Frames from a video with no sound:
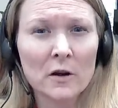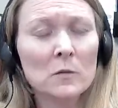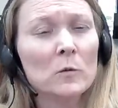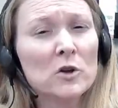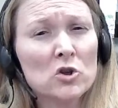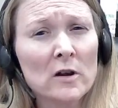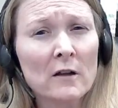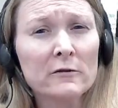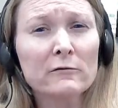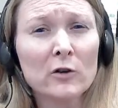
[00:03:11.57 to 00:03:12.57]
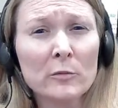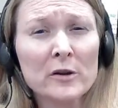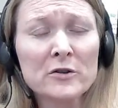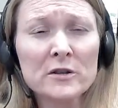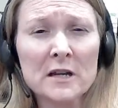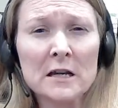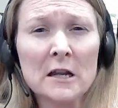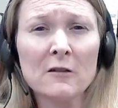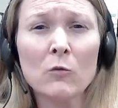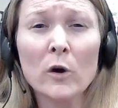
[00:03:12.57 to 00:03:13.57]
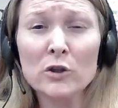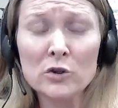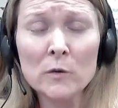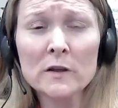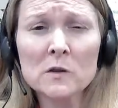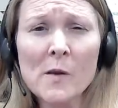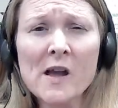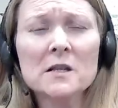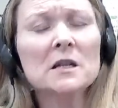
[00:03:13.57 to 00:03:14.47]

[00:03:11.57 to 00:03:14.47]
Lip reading: and we should have a firm understanding of what you expect,